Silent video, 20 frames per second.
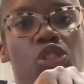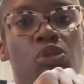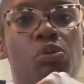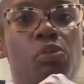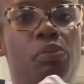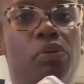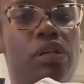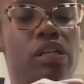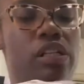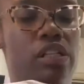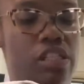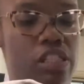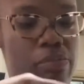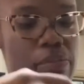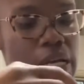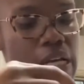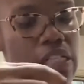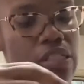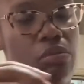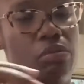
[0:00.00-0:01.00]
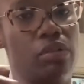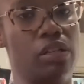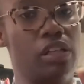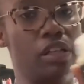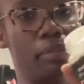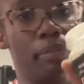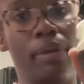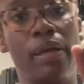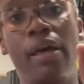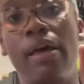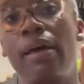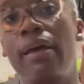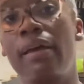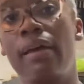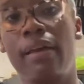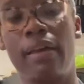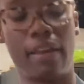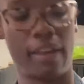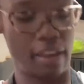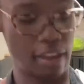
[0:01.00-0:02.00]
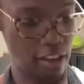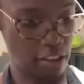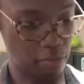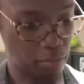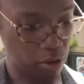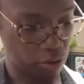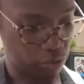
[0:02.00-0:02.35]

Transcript: you would put in a spice rub. I have my